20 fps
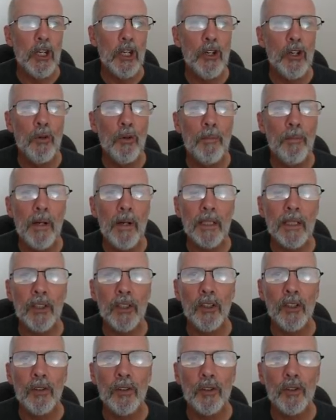You
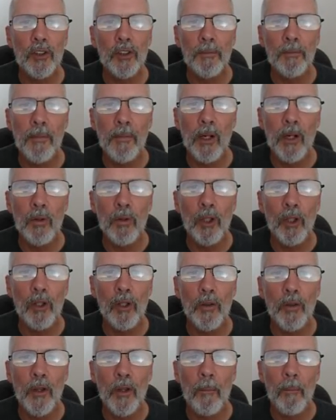mustn't smoke
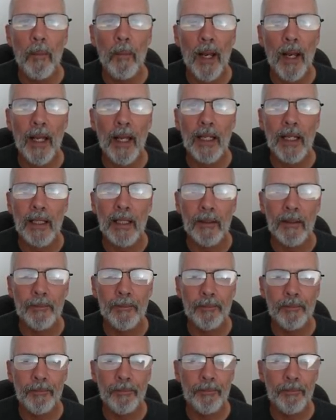on the plane.